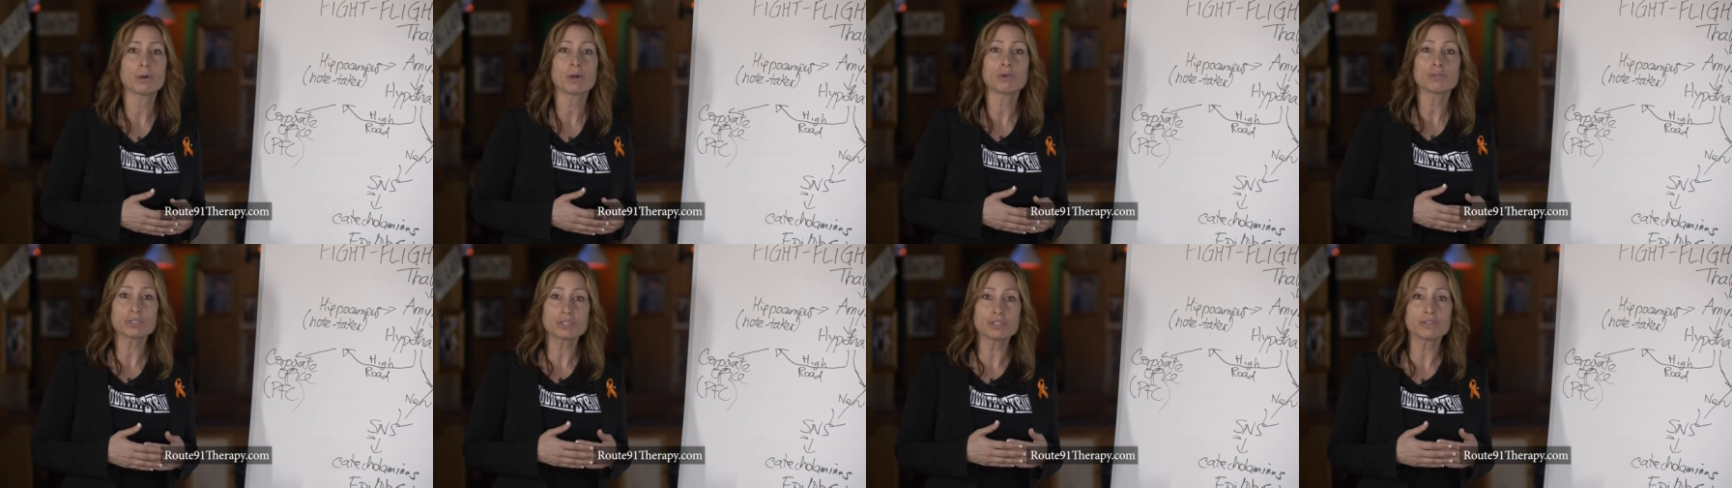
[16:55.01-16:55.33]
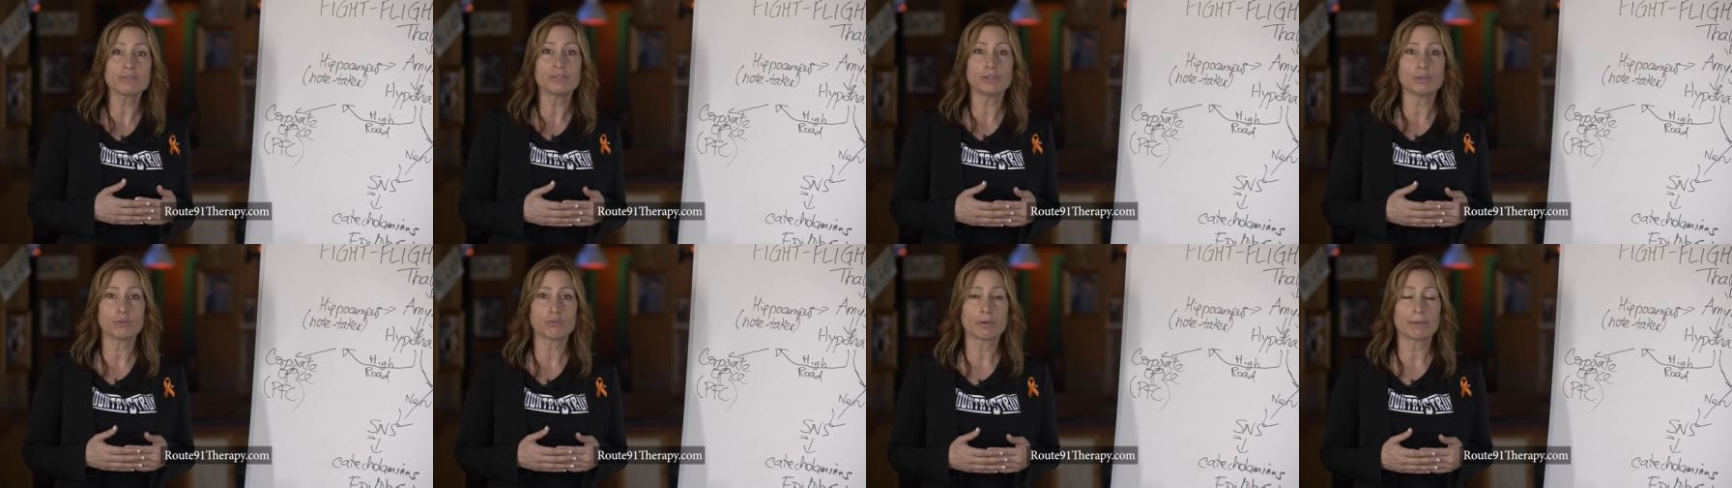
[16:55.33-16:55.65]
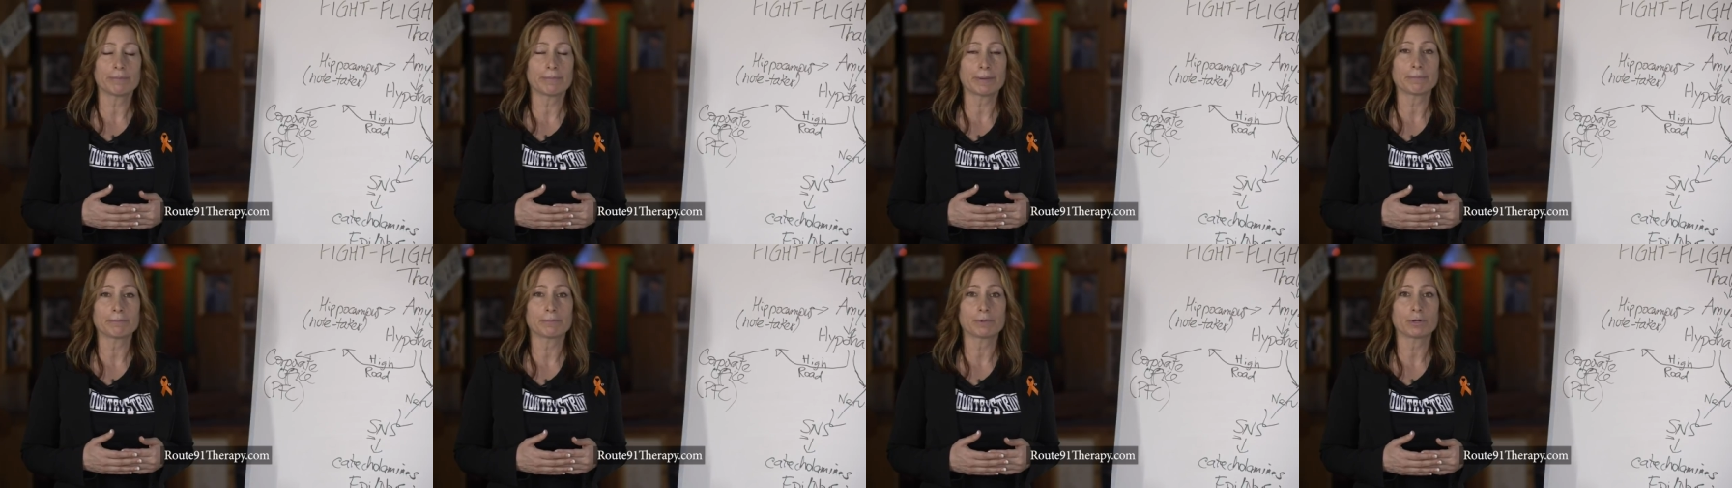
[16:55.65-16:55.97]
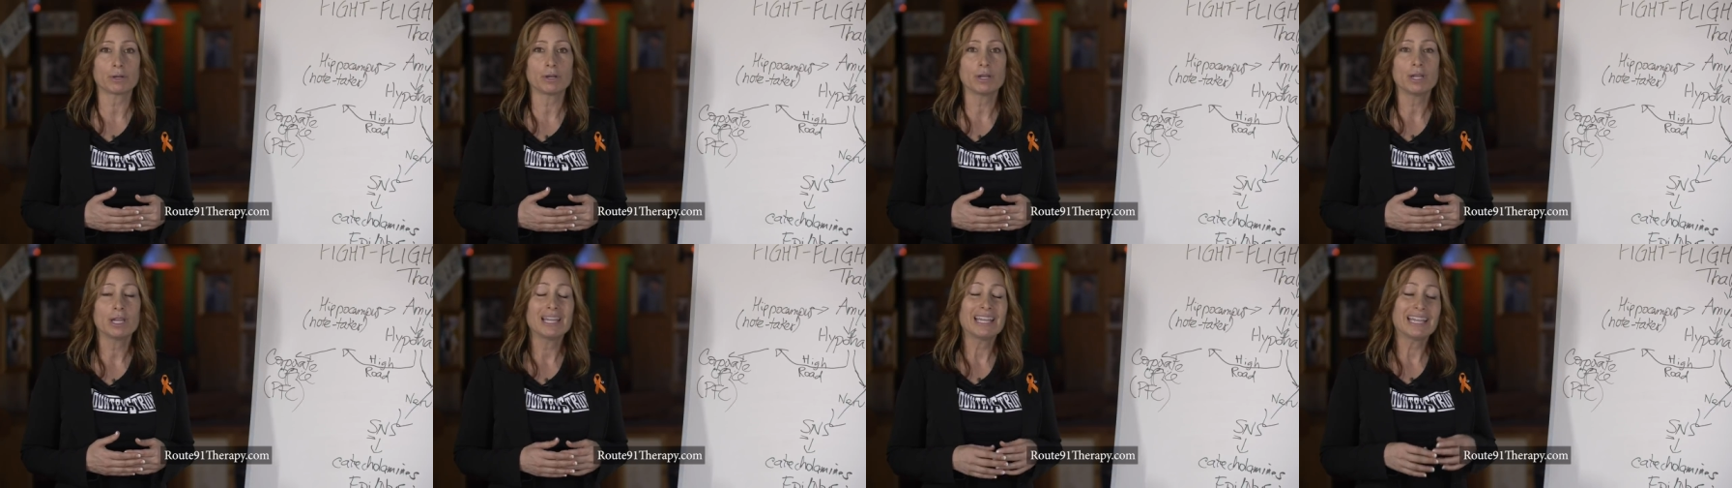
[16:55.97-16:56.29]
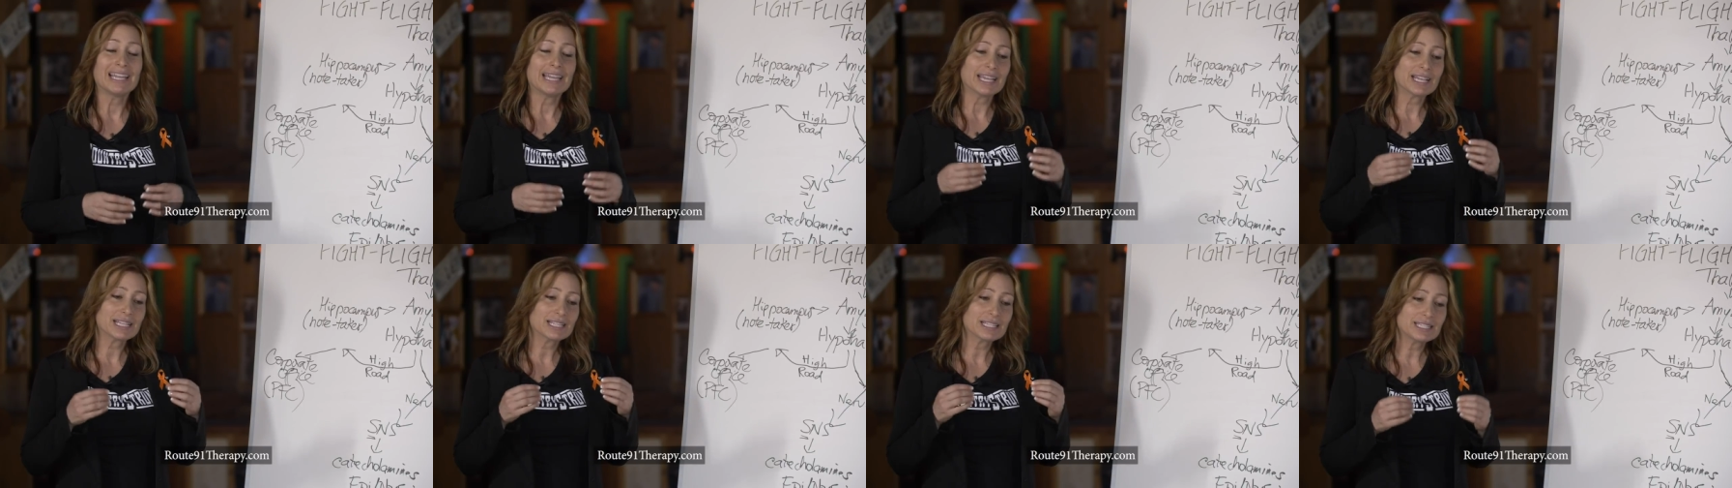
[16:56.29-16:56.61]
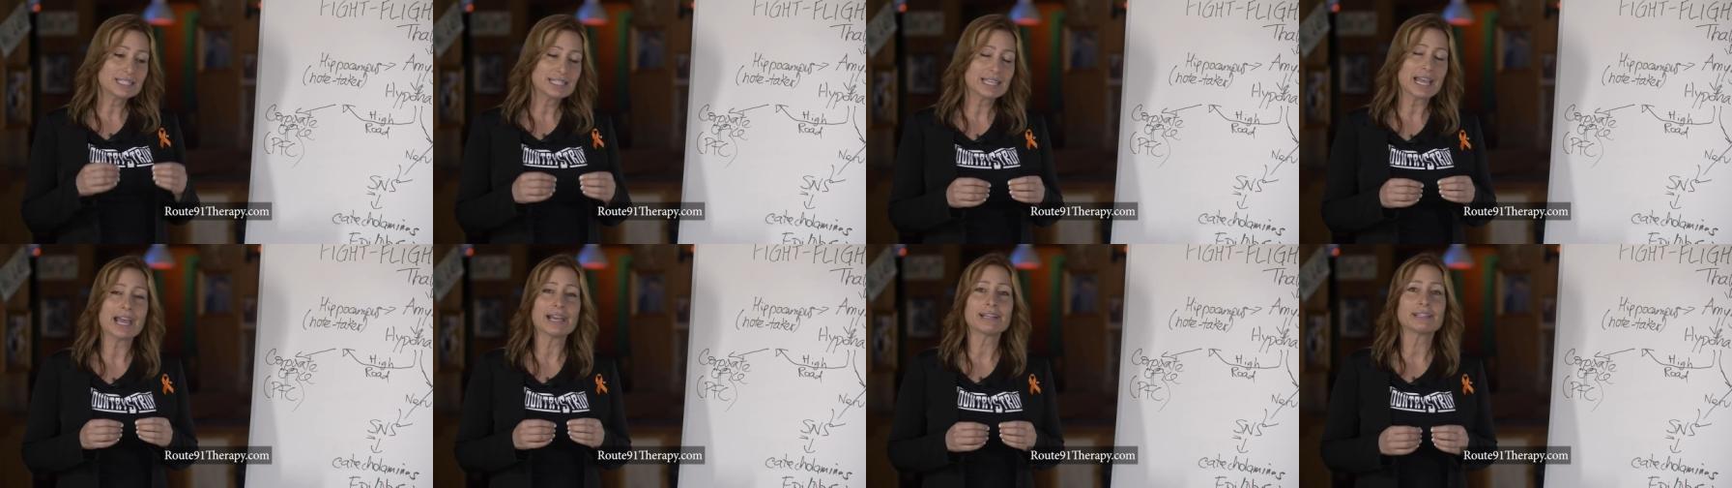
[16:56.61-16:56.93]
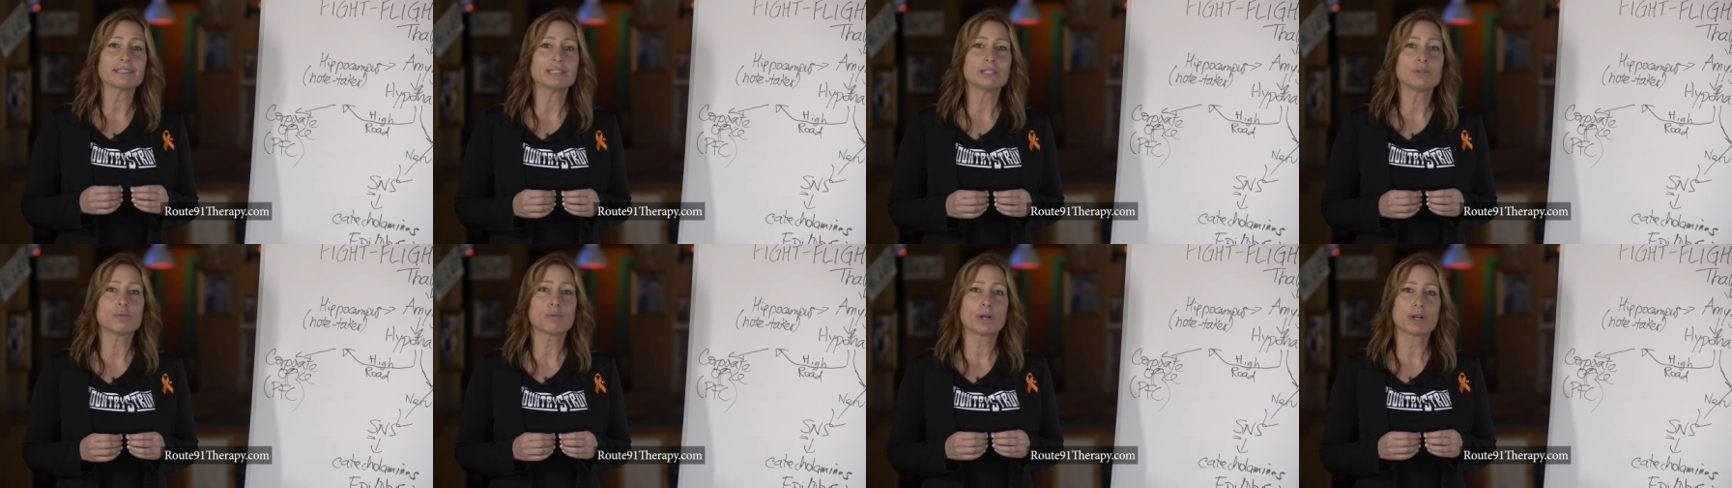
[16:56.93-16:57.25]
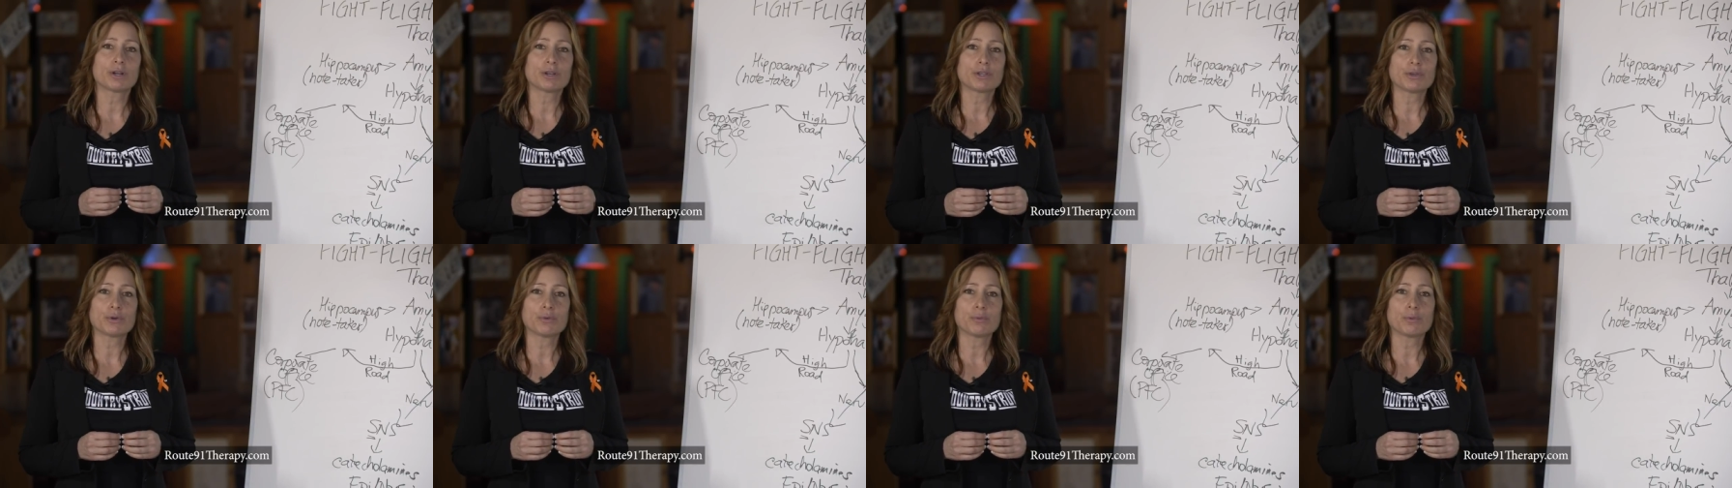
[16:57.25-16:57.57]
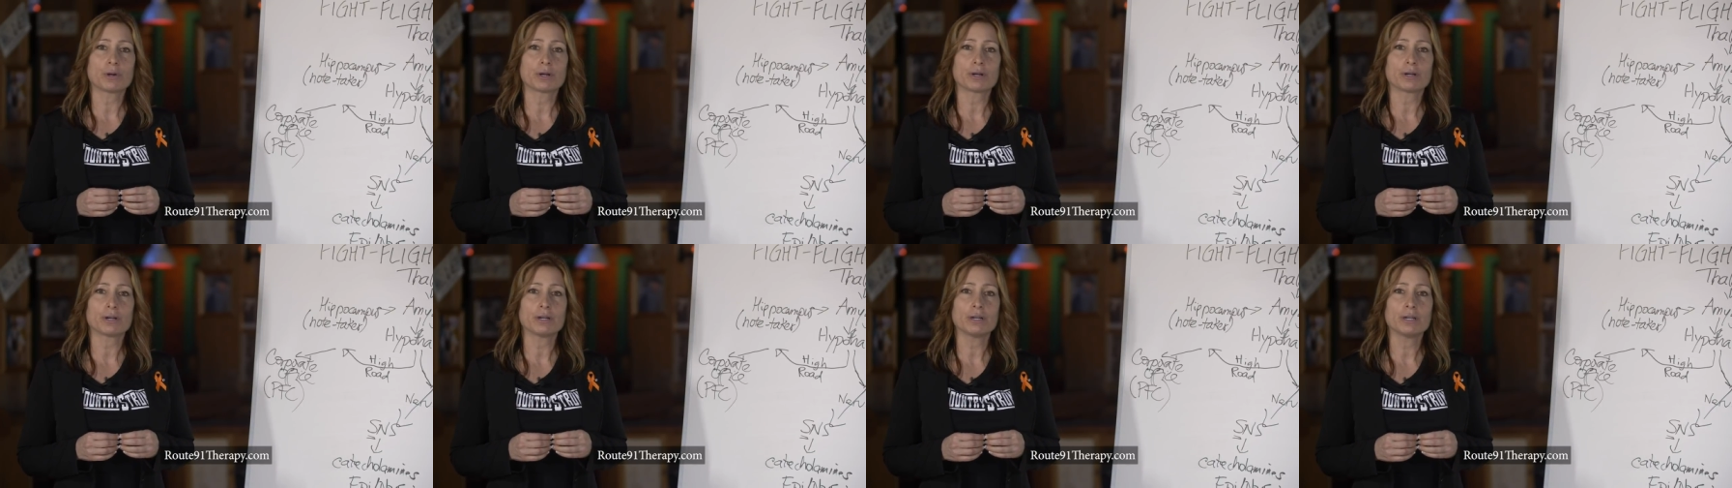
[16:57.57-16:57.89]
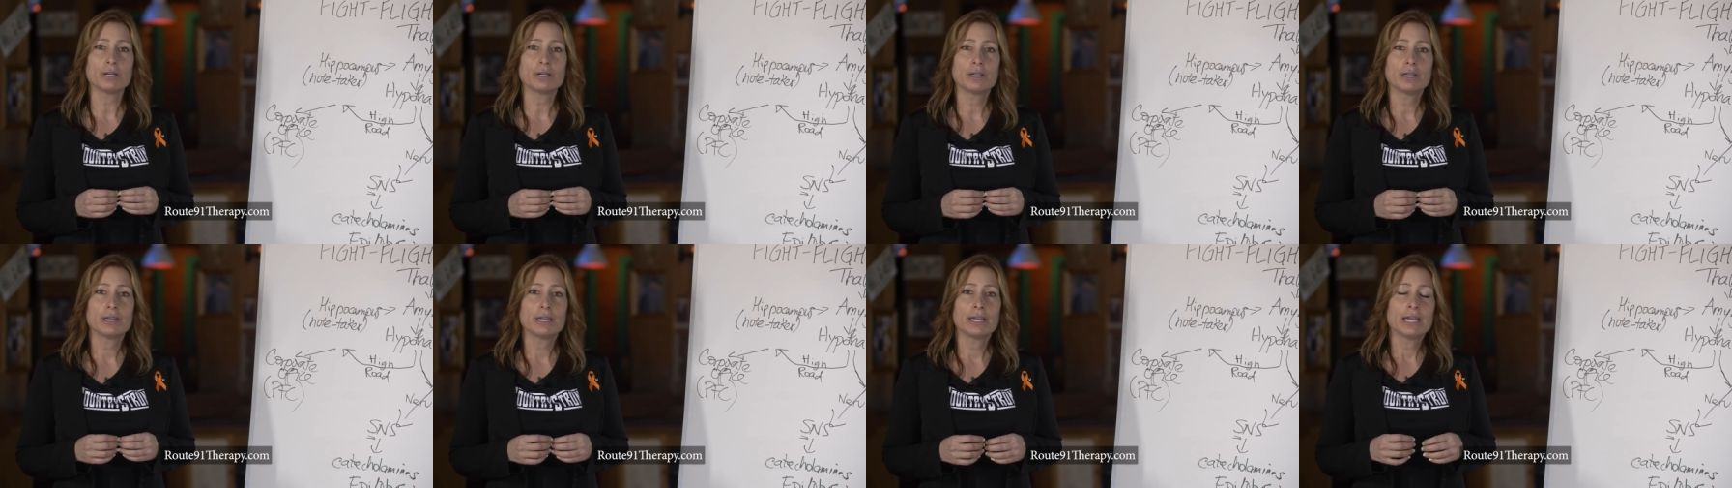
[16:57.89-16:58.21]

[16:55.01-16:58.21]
most of you remember exactly where you were,